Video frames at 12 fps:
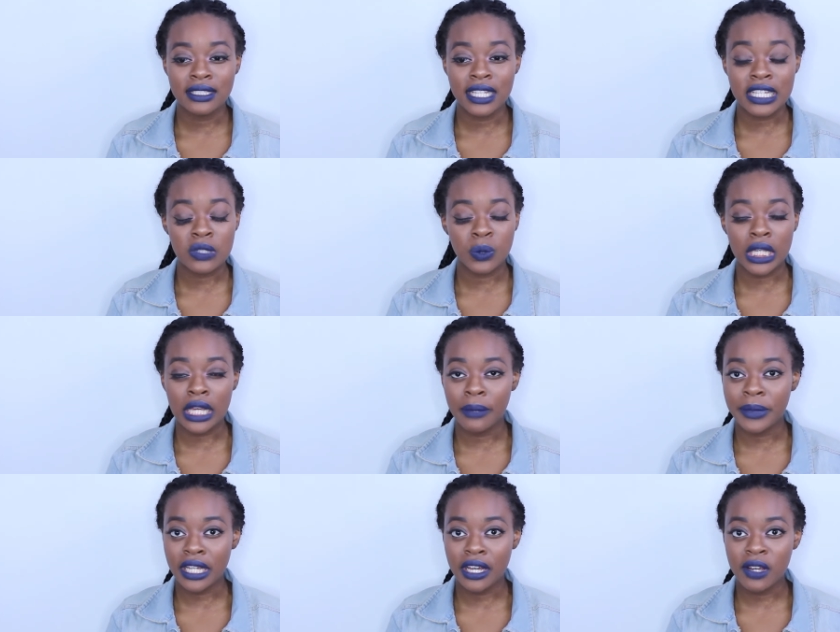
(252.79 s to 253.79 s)
this week
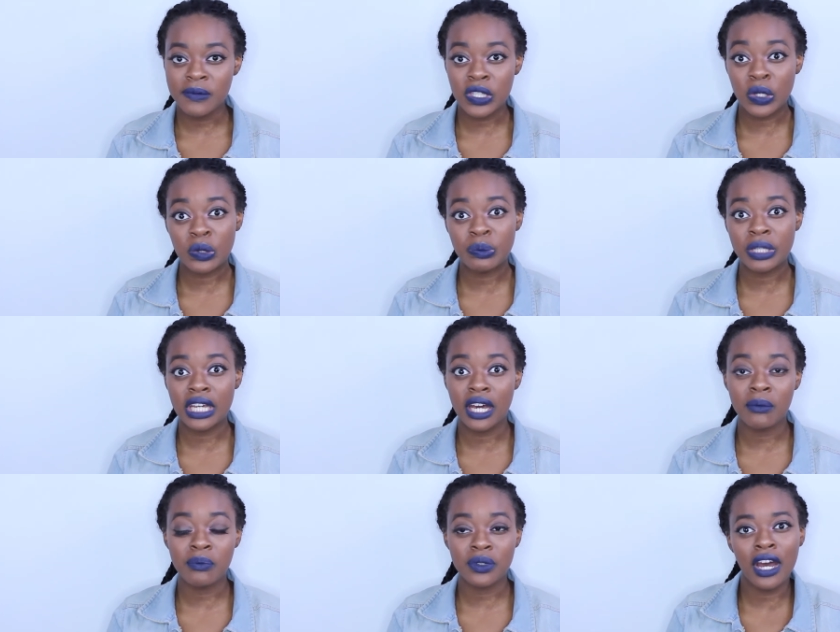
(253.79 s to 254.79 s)
coming up, so it'll be
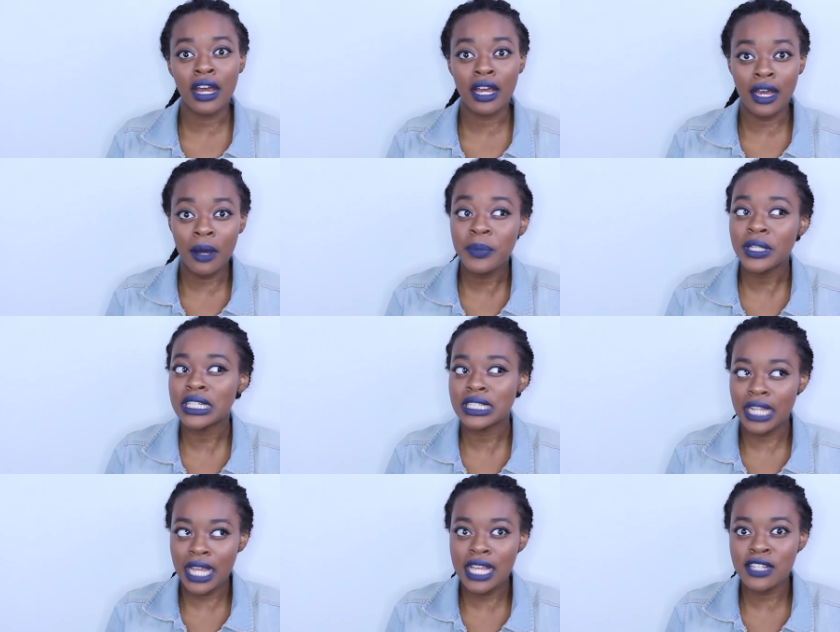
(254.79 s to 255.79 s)
up a couple of
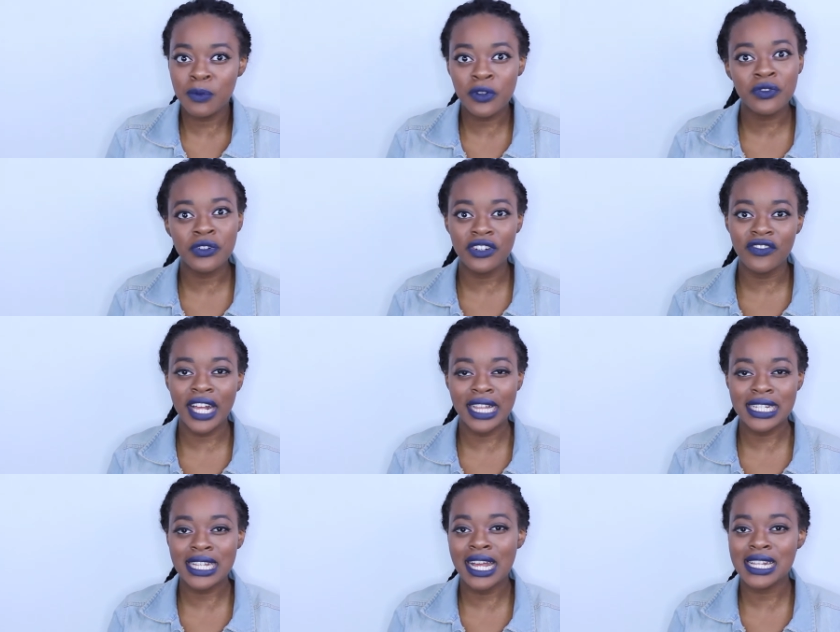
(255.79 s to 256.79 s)
days before
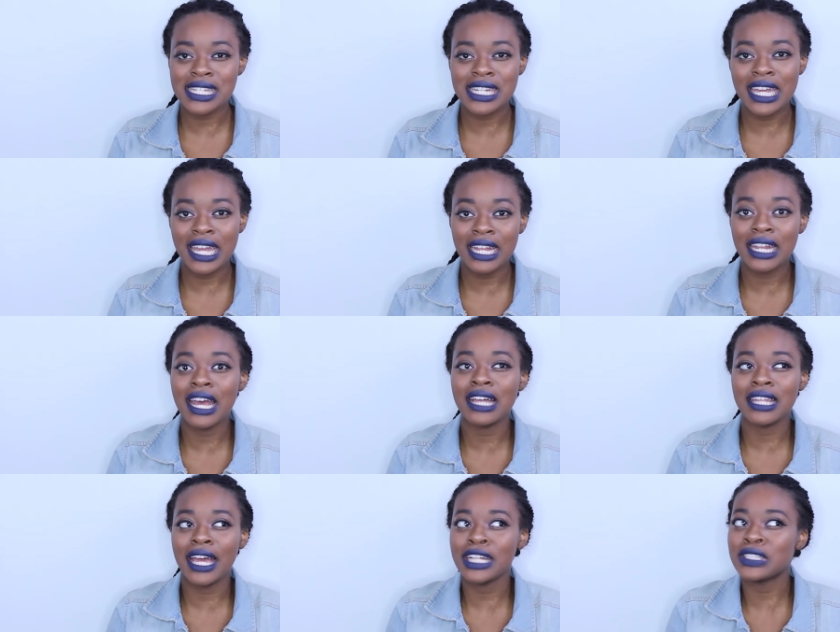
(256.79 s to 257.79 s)
Valentine's Day,
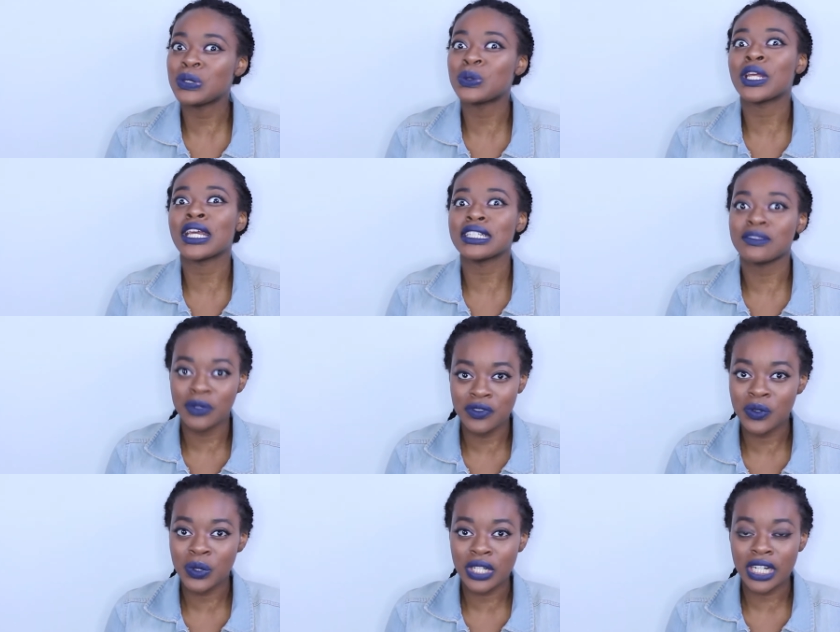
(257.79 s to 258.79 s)
not like 2 days
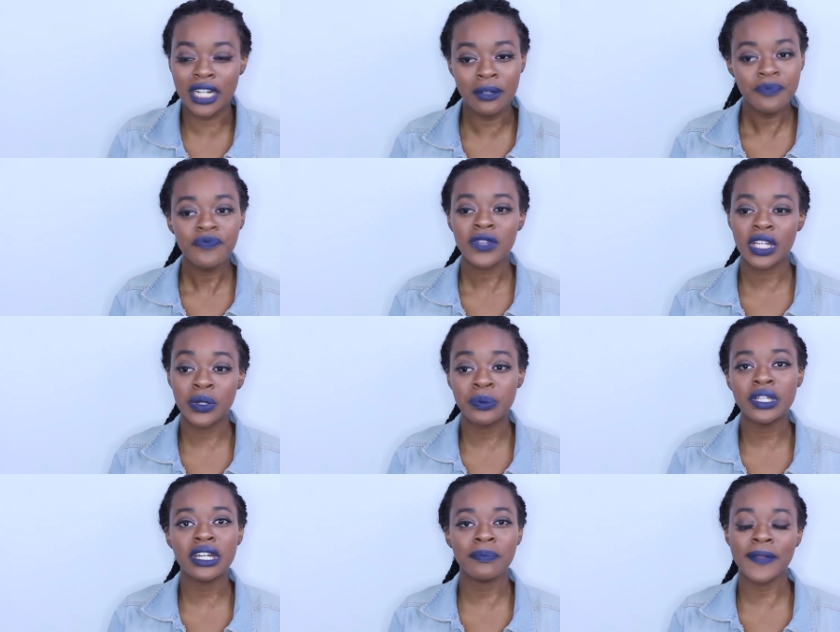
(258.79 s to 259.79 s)
before. It'll
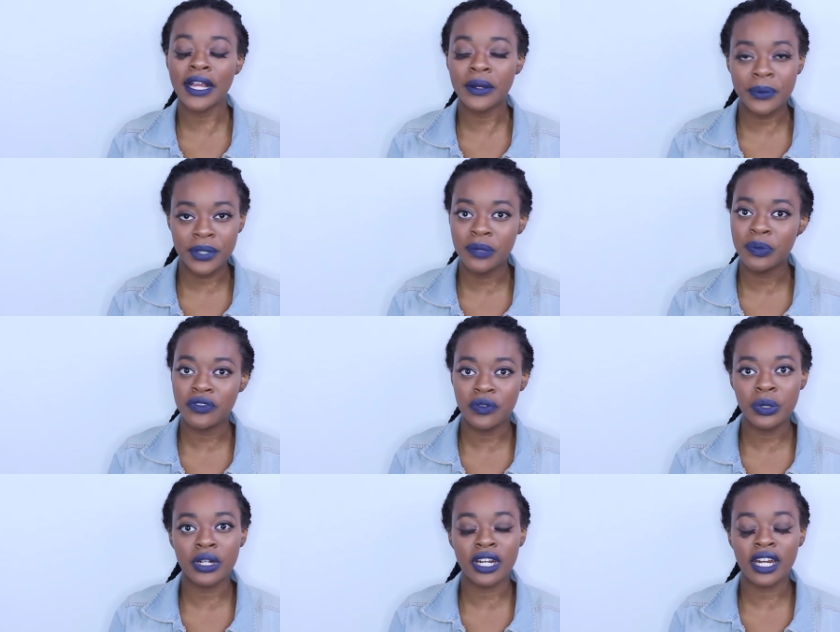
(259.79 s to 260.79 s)
be up like a week
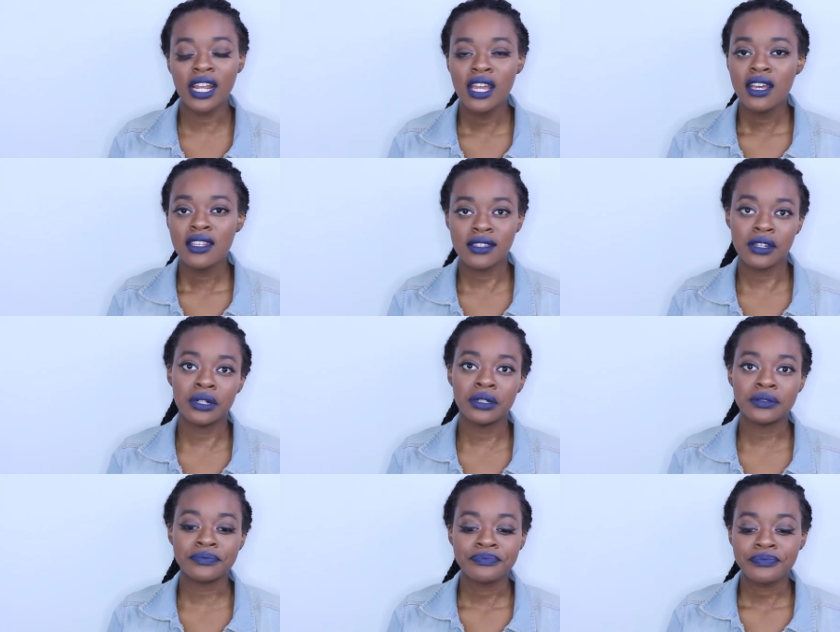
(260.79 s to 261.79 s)
before. So